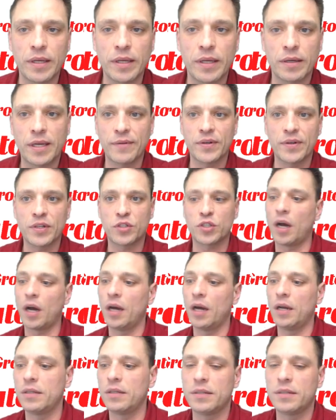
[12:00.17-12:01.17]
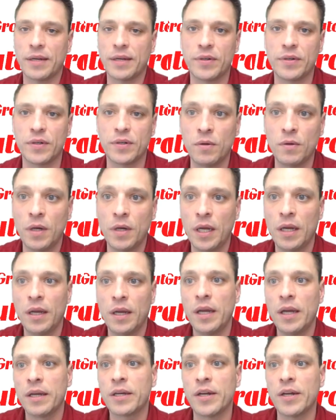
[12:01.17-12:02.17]
Give it a shot. You never know.
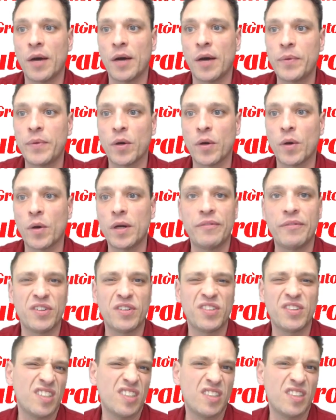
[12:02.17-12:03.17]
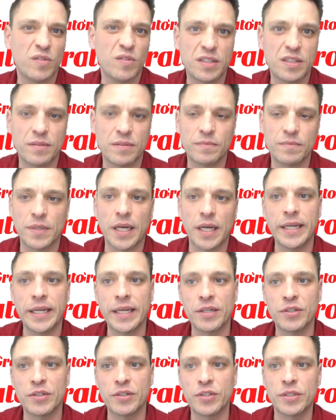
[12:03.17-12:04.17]
Could help you out if you're dealing with some lighting
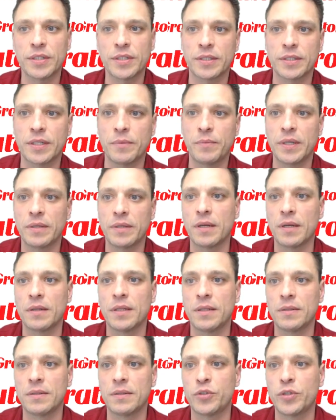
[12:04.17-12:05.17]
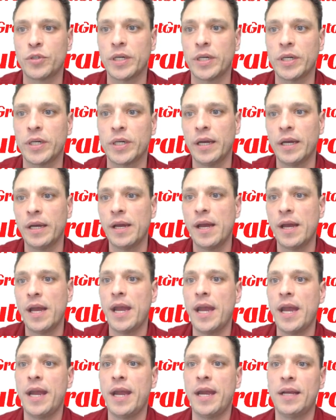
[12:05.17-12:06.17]
issues. It could be a little trick.
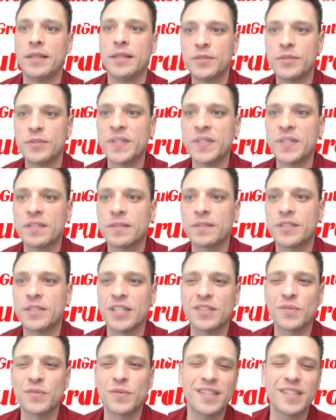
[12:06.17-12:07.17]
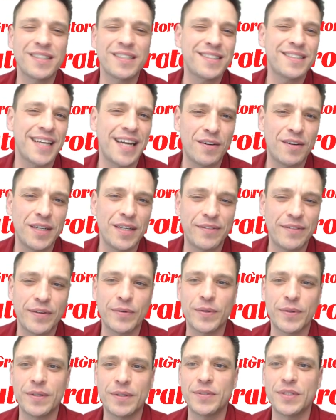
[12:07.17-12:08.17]
And just with the sound,
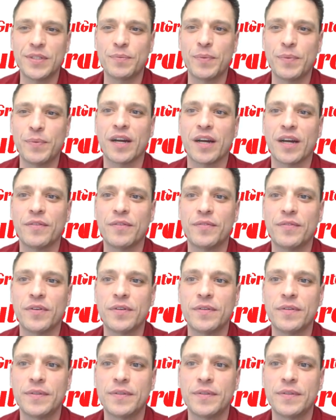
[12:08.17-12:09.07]
everyone, just be careful.